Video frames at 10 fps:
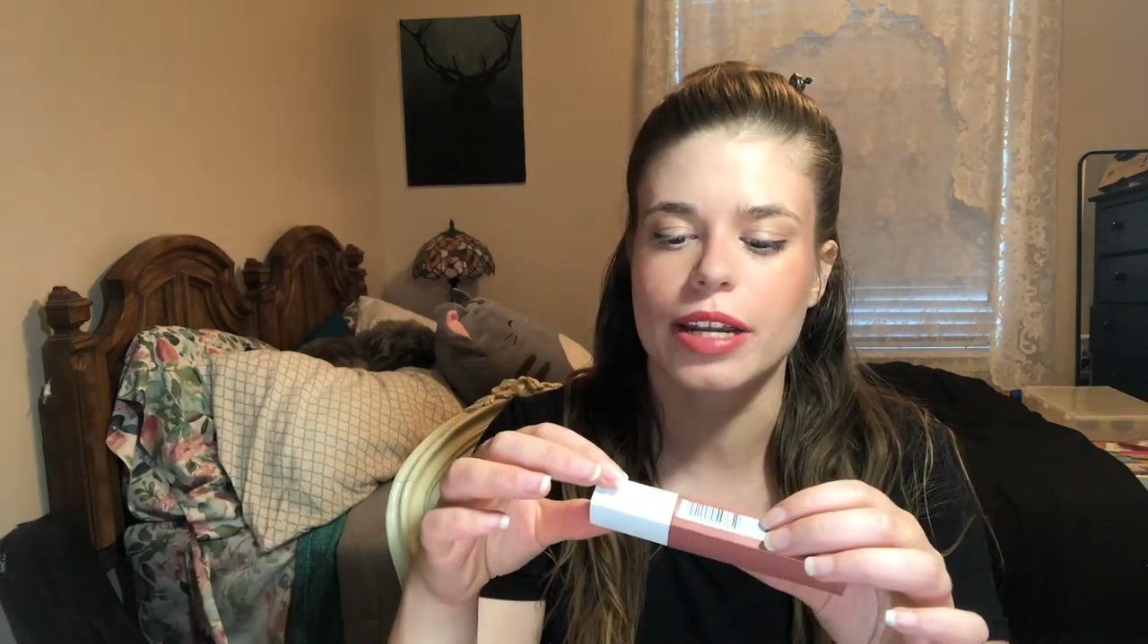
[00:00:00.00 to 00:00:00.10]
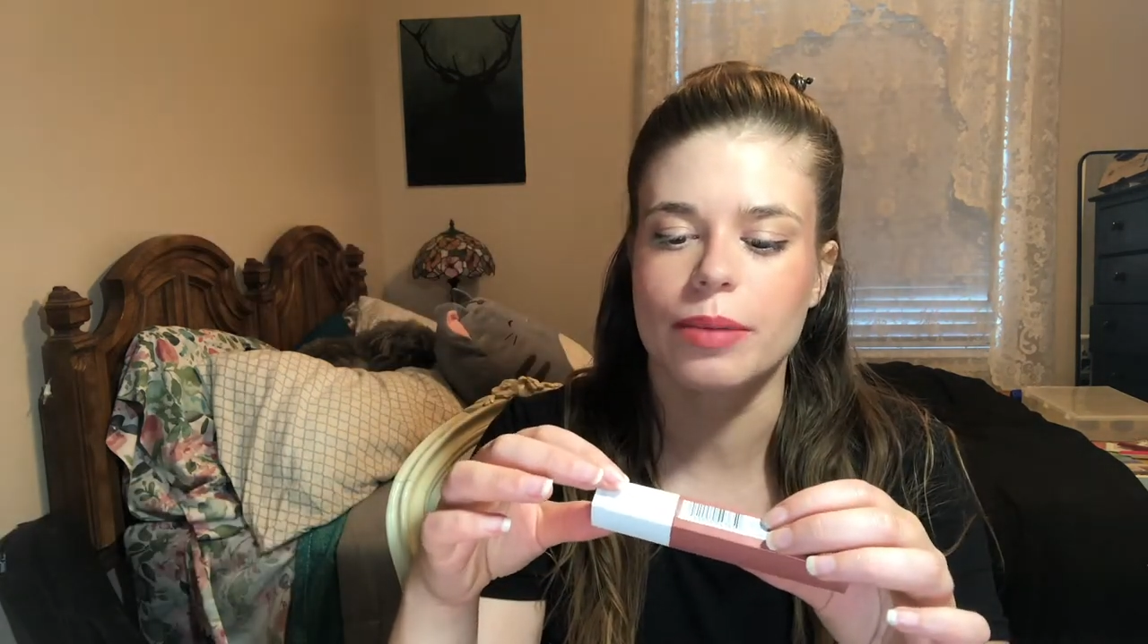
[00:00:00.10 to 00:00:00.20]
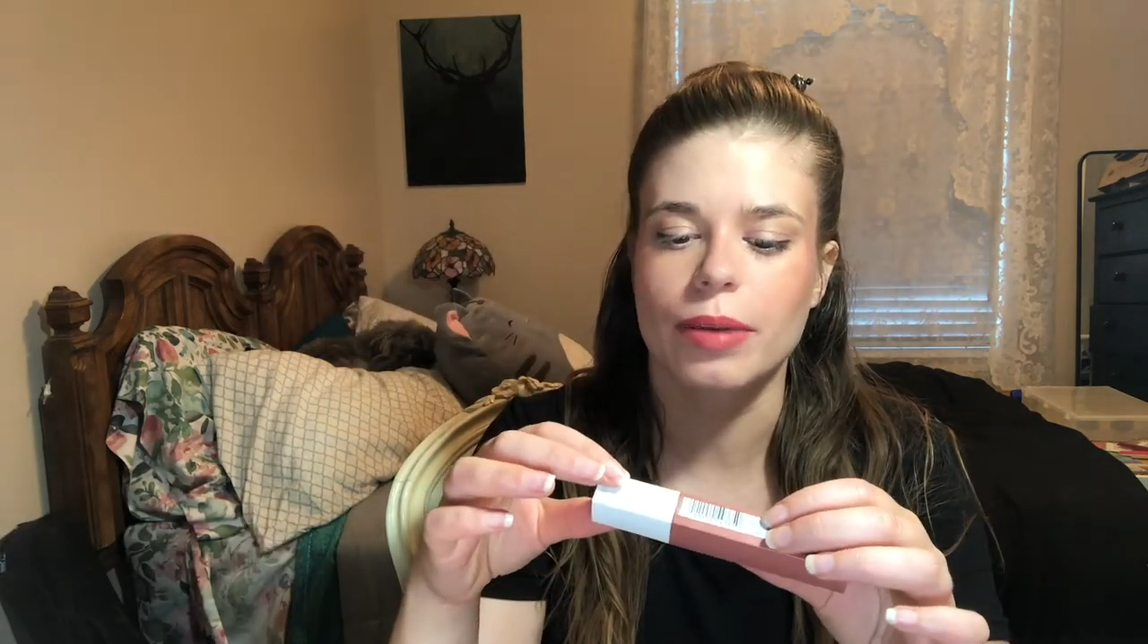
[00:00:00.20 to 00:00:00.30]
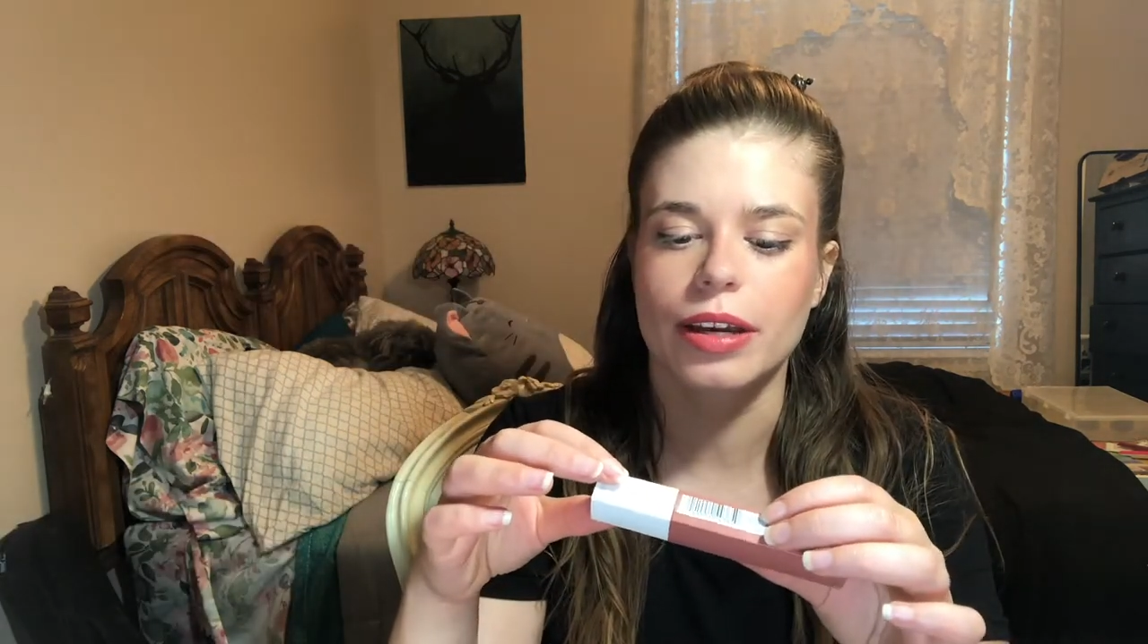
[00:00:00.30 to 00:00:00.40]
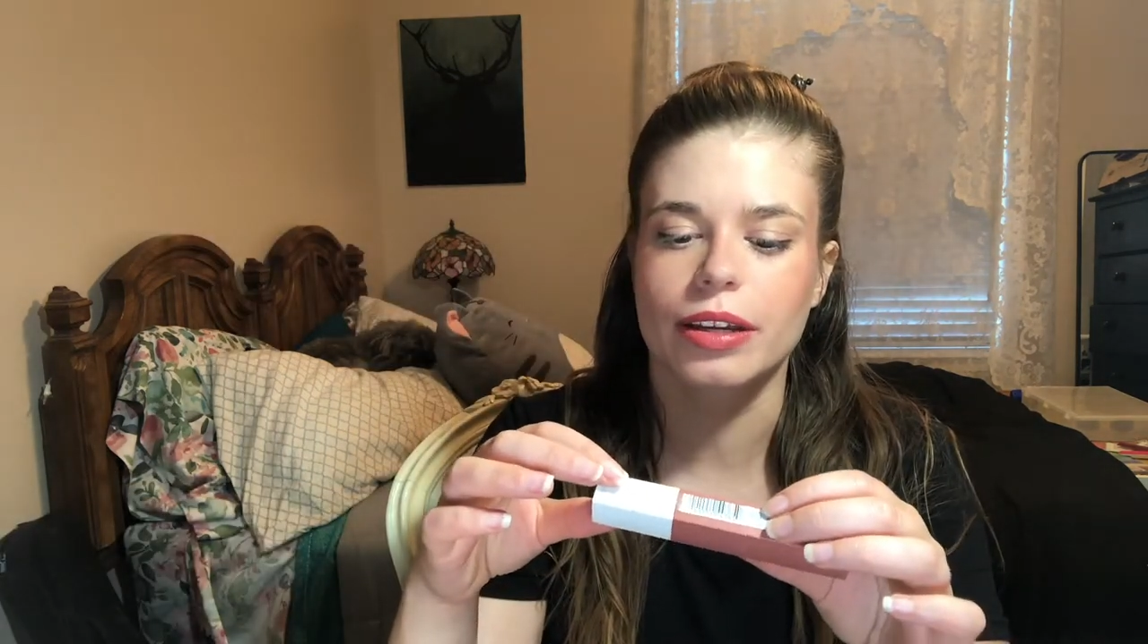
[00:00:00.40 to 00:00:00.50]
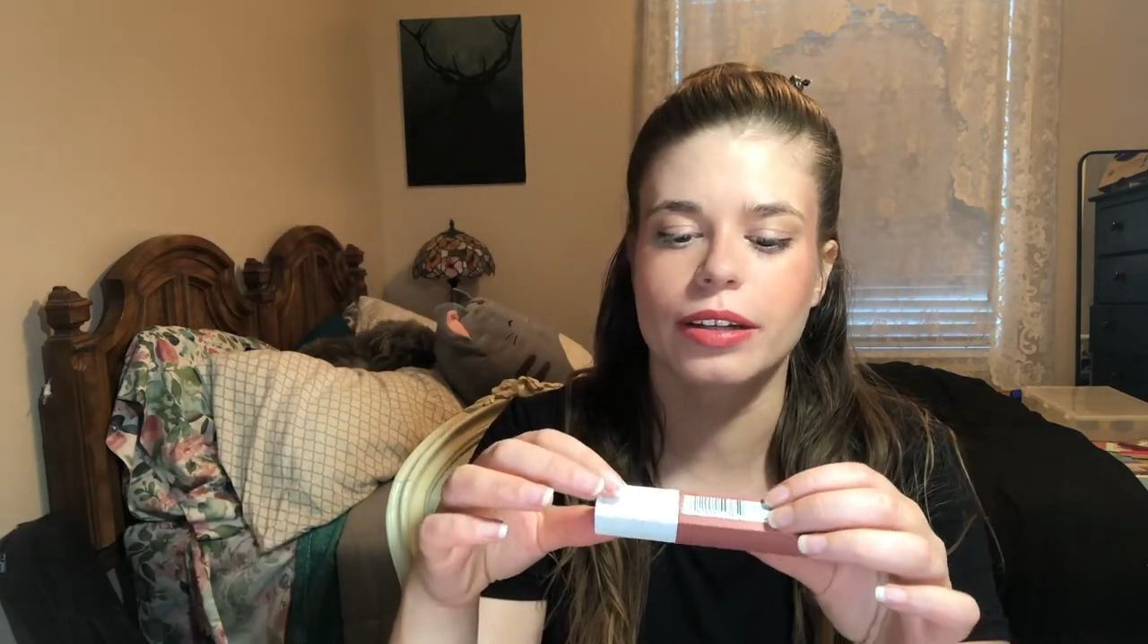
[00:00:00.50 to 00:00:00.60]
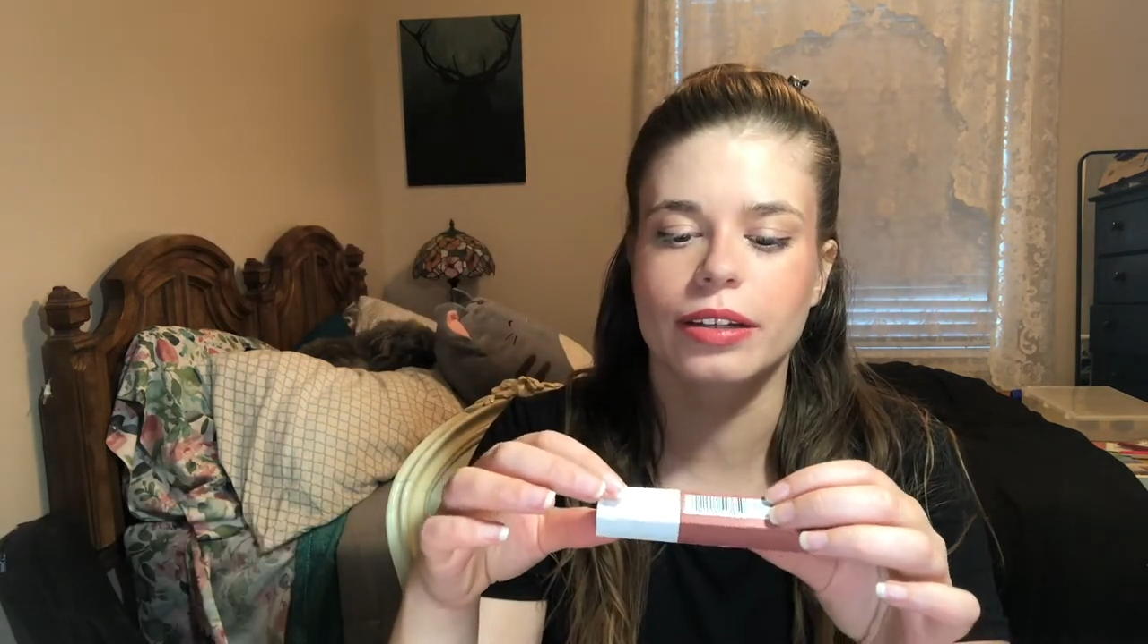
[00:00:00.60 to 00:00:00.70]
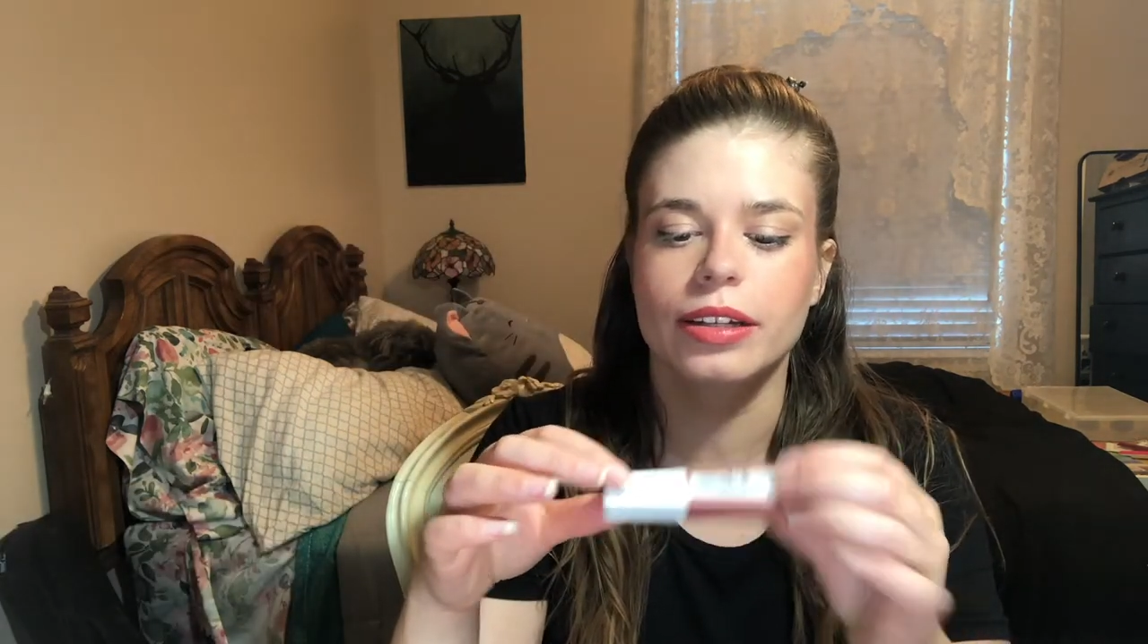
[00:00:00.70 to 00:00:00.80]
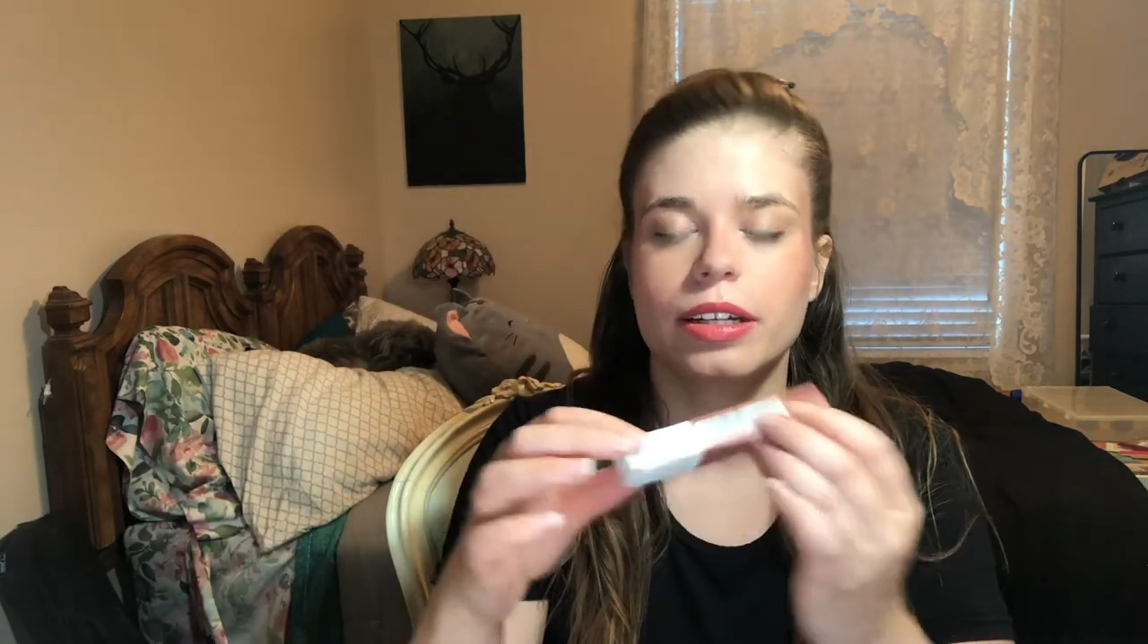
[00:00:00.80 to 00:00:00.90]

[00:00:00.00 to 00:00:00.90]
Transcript: Matte Ink